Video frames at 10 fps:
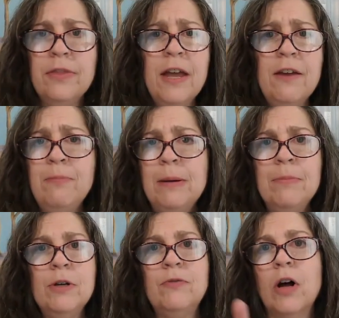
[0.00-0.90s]
They've
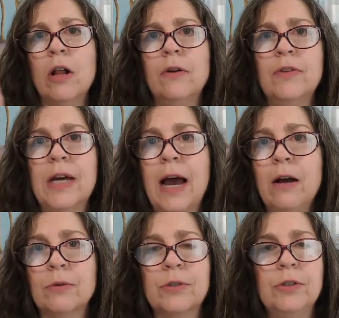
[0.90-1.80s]
been moved all over the
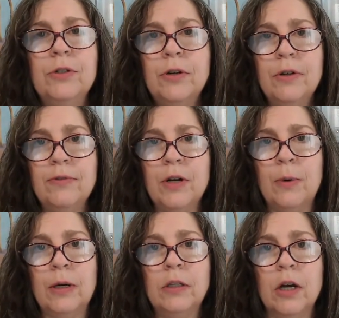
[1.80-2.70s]
house, so you don't even know
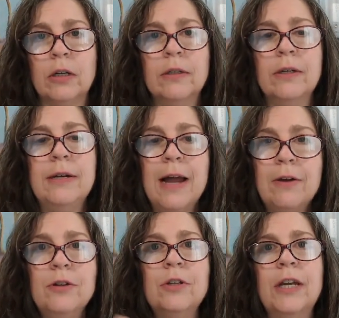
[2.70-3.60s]
where to look. Now
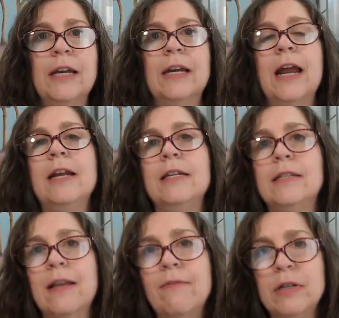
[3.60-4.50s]
you're looking in
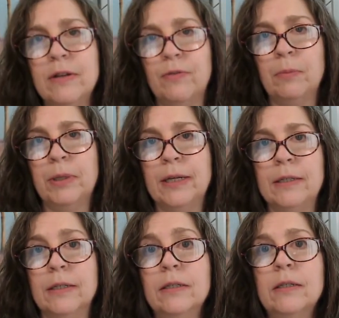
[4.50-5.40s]
eighty-seven different
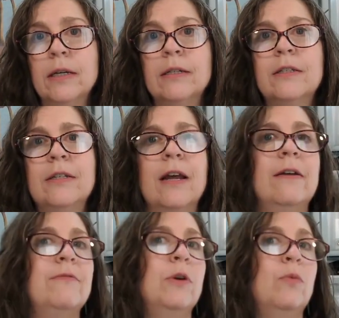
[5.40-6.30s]
places instead
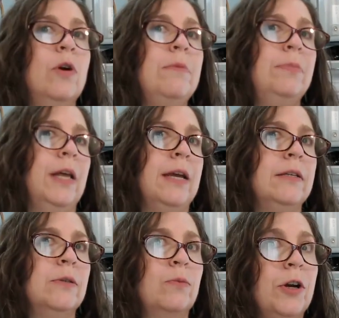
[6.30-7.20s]
of the one
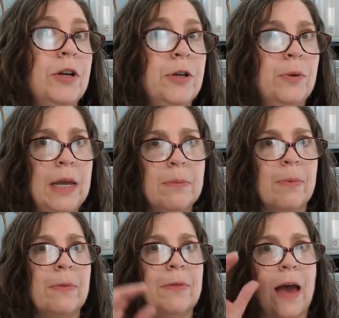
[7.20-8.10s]
place where you
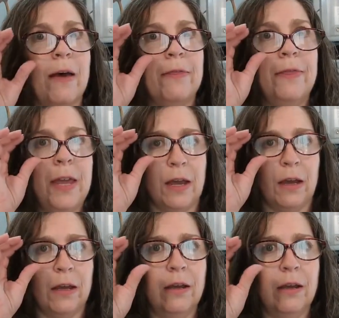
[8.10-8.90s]
keep that thing,